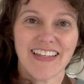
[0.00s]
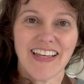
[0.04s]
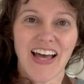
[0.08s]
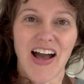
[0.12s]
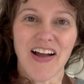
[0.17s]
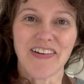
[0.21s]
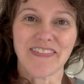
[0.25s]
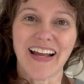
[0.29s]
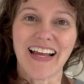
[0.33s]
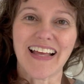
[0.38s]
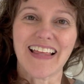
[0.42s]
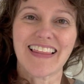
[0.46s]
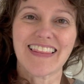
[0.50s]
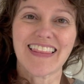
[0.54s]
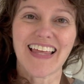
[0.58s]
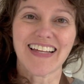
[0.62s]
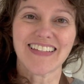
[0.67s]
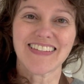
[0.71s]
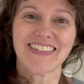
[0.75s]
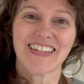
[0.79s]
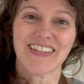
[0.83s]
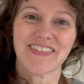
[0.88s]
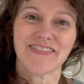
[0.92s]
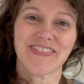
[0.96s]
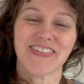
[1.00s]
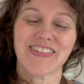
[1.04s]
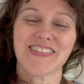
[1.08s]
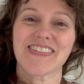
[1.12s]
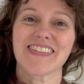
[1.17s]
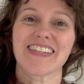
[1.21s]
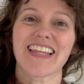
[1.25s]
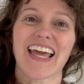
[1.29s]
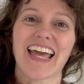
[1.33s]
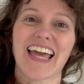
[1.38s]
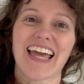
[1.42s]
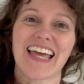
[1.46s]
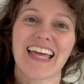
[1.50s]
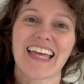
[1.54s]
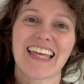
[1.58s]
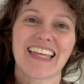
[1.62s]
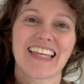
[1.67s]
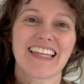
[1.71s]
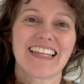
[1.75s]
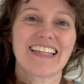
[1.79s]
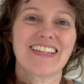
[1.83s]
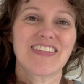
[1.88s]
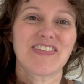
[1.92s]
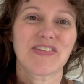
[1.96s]
All right, that's it for today
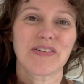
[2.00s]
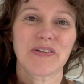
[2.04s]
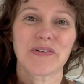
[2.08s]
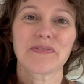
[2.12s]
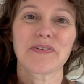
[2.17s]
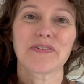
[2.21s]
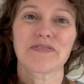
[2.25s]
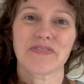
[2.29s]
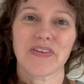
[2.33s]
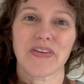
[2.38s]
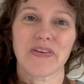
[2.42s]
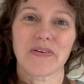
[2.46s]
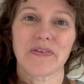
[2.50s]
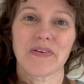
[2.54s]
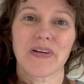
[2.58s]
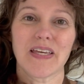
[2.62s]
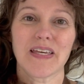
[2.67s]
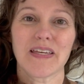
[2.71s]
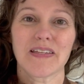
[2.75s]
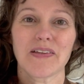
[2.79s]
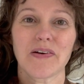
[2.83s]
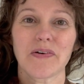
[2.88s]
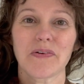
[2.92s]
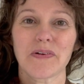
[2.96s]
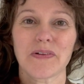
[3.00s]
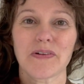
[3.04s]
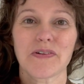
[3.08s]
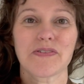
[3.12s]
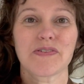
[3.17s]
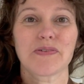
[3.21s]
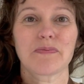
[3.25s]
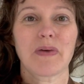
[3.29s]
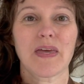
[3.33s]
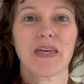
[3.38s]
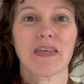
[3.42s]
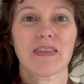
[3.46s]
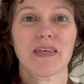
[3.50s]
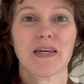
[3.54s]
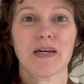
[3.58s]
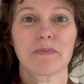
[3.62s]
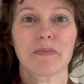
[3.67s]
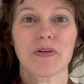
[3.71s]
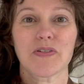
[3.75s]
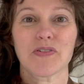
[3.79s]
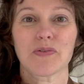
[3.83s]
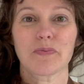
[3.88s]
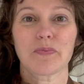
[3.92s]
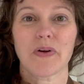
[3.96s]
to review. In order to make the
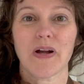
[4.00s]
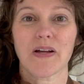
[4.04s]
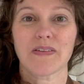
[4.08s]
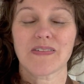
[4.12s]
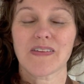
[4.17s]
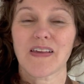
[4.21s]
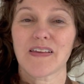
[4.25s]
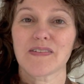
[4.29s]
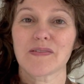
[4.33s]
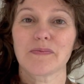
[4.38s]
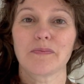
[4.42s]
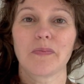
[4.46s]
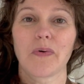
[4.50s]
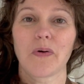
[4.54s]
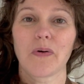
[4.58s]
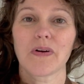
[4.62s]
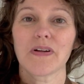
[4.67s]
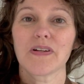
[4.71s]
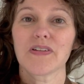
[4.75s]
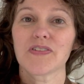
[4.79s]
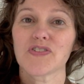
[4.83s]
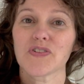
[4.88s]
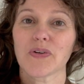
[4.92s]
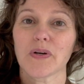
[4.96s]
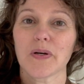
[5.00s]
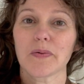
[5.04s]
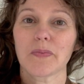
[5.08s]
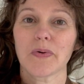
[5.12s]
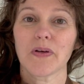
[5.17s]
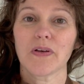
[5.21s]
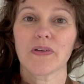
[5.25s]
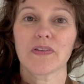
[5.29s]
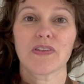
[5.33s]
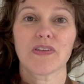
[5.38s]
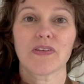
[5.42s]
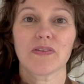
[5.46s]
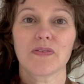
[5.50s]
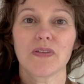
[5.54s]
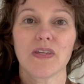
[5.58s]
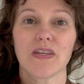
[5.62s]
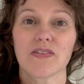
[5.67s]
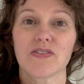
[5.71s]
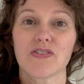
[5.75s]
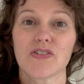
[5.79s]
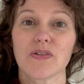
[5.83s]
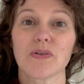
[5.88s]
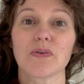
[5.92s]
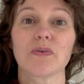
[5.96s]
commission process more enjoyable, you
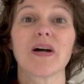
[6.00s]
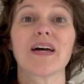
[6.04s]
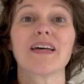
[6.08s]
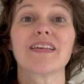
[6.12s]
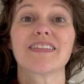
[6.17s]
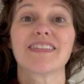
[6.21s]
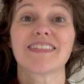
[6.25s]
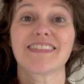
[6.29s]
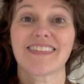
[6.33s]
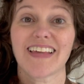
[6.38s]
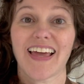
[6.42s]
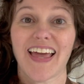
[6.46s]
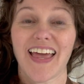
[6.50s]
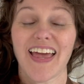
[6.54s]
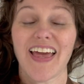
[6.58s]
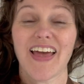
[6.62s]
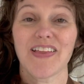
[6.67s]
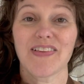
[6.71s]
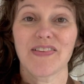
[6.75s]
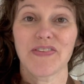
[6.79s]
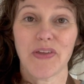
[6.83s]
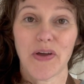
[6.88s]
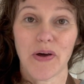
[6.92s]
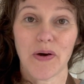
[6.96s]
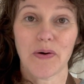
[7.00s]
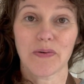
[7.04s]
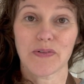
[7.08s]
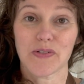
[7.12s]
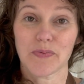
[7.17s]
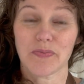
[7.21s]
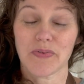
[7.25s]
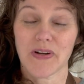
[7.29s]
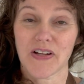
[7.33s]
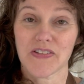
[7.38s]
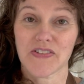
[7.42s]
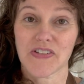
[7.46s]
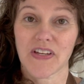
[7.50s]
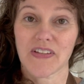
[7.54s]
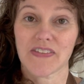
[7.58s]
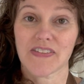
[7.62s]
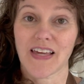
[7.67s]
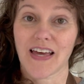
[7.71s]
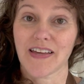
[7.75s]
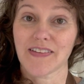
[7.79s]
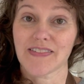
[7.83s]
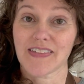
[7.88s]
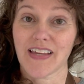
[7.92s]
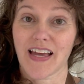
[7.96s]
need to say no to projects
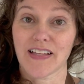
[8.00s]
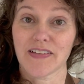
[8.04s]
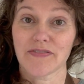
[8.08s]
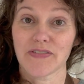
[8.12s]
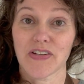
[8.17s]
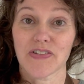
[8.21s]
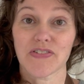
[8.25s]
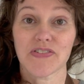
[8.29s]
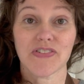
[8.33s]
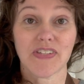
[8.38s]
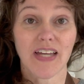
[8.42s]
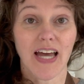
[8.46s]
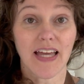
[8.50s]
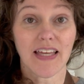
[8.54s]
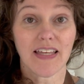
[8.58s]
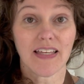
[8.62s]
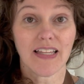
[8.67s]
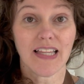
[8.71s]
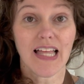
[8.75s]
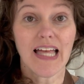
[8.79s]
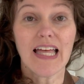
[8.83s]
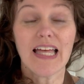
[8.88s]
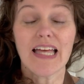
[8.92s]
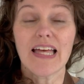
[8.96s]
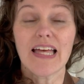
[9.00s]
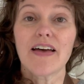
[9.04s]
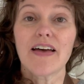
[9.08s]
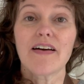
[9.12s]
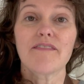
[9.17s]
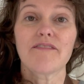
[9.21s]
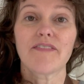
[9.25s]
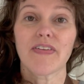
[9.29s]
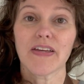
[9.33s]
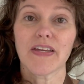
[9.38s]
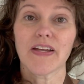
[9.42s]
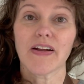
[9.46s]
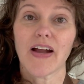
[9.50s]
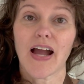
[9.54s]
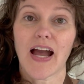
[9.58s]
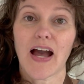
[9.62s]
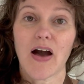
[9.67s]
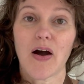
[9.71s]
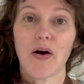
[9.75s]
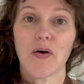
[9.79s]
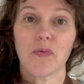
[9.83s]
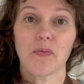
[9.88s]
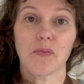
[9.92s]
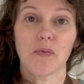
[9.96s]
outside of your style, figure
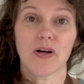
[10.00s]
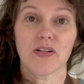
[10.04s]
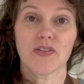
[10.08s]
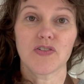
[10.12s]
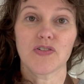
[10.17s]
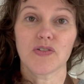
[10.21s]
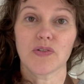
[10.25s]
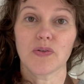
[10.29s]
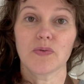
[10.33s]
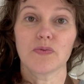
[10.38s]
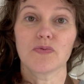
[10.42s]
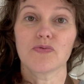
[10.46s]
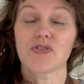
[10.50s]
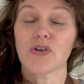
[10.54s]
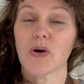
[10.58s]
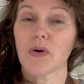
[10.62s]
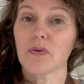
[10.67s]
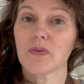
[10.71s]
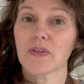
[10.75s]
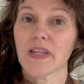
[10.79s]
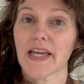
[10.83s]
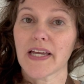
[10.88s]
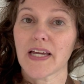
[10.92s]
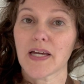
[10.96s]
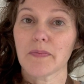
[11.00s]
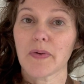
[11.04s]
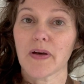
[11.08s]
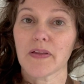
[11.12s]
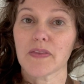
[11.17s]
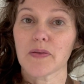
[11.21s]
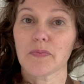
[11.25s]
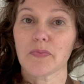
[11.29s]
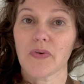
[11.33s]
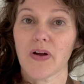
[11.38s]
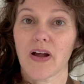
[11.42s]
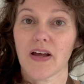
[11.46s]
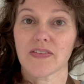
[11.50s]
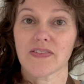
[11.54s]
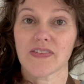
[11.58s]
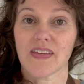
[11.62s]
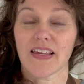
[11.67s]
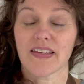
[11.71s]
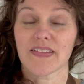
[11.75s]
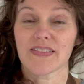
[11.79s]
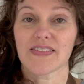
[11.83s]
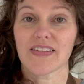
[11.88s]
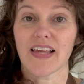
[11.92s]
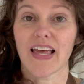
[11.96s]
out what you don't like about the
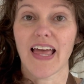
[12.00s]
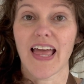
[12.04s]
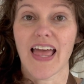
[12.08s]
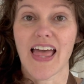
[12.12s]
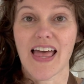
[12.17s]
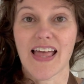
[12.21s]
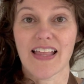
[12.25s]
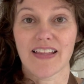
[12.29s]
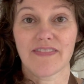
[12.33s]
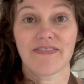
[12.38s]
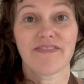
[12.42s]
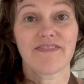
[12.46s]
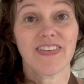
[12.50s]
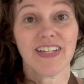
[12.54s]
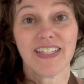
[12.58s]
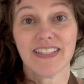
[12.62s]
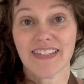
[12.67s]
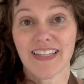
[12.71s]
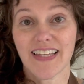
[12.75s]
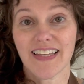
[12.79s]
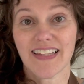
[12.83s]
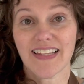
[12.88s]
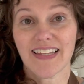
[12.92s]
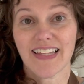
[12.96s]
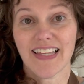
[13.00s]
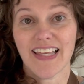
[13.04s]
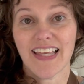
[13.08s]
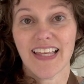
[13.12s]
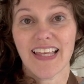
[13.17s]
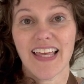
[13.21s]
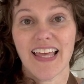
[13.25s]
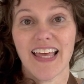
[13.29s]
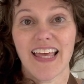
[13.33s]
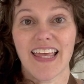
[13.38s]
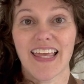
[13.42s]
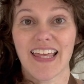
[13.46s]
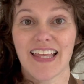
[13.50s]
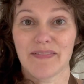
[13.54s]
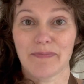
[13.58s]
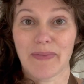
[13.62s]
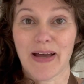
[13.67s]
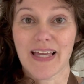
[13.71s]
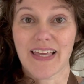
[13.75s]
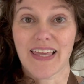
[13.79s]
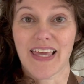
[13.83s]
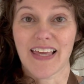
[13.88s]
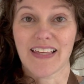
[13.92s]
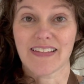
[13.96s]
process and fix it. In
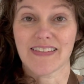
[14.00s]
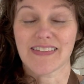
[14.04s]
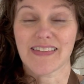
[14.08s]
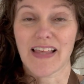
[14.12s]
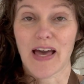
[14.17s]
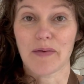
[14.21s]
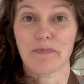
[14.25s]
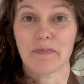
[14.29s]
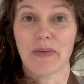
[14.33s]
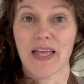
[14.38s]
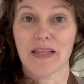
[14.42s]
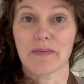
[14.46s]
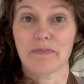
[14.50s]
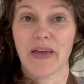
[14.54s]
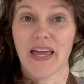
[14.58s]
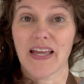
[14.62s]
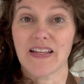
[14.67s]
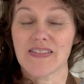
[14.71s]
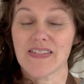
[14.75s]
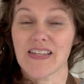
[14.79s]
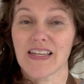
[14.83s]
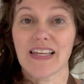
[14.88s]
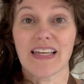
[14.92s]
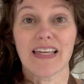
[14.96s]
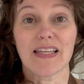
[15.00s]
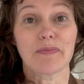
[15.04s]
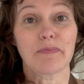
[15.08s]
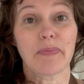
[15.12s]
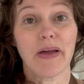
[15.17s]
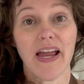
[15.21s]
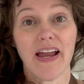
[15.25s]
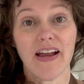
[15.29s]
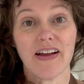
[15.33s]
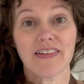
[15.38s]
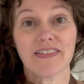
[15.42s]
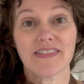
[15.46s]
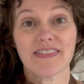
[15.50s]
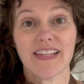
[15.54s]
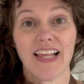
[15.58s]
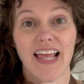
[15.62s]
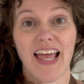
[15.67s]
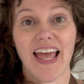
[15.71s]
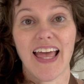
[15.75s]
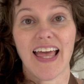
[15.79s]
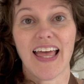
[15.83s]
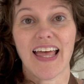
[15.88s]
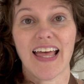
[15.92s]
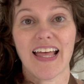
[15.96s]
my case, that meant painting in pairs,
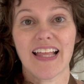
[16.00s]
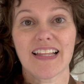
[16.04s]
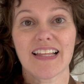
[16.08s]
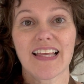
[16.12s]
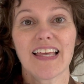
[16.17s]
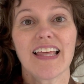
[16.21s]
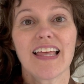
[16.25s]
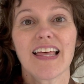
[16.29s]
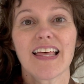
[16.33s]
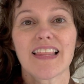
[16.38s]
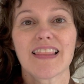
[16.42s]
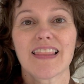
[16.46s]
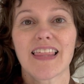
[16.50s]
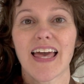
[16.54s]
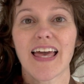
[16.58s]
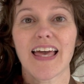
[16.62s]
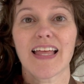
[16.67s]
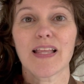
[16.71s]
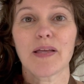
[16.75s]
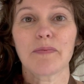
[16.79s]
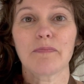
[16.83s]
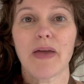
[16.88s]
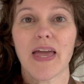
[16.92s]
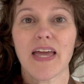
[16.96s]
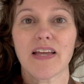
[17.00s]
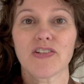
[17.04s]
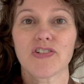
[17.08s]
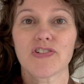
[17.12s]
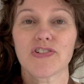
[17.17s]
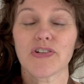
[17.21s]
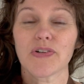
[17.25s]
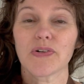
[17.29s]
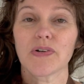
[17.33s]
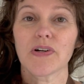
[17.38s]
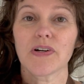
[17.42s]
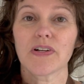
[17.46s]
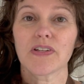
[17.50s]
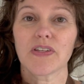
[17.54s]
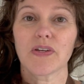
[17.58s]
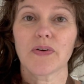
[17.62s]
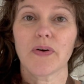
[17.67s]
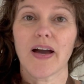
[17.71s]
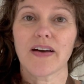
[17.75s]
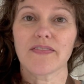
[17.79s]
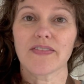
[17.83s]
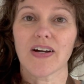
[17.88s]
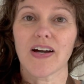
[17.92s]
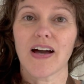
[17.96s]
and then make sure you
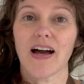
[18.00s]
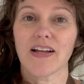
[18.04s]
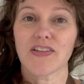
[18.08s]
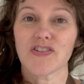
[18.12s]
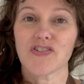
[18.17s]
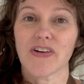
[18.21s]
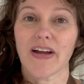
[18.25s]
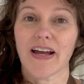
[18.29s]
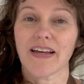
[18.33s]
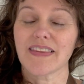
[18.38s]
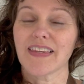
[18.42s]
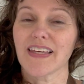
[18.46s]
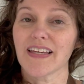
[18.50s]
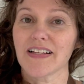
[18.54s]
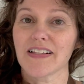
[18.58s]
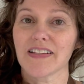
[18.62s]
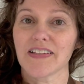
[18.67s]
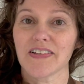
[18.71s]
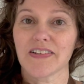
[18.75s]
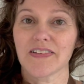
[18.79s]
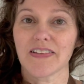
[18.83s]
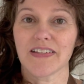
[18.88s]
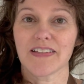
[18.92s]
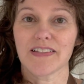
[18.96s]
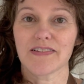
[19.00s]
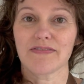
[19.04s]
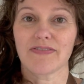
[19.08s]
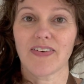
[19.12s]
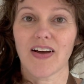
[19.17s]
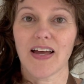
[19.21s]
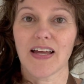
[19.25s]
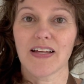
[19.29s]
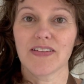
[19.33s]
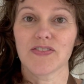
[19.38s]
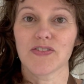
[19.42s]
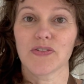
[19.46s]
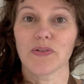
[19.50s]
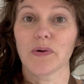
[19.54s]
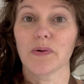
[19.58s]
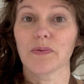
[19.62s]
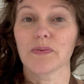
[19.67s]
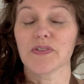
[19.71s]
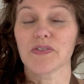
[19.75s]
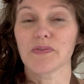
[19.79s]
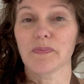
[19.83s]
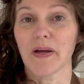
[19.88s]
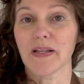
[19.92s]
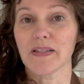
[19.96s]
have a contract that clearly defines your
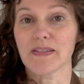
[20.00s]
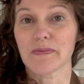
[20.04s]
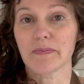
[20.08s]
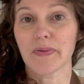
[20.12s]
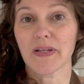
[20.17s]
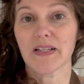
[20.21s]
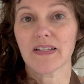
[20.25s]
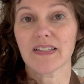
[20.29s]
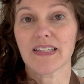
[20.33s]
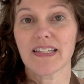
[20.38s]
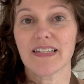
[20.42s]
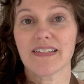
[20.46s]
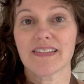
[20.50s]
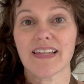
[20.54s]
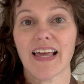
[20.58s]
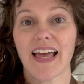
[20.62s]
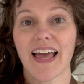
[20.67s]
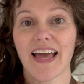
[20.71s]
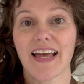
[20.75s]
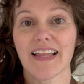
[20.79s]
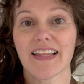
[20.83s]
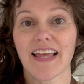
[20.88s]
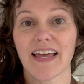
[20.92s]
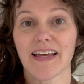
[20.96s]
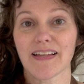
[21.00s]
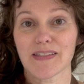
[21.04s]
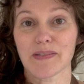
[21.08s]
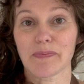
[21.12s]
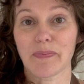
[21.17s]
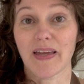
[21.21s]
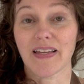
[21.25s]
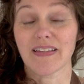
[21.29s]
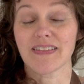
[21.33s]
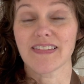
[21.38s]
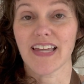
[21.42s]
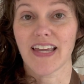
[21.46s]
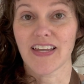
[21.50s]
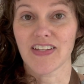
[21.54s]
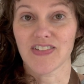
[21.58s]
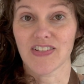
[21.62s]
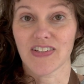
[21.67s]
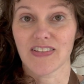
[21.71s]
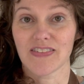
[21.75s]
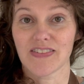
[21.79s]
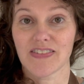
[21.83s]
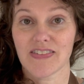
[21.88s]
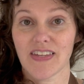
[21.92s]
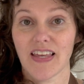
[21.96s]
responsibilities and
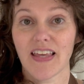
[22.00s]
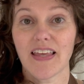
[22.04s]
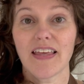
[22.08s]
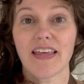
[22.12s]
expectations.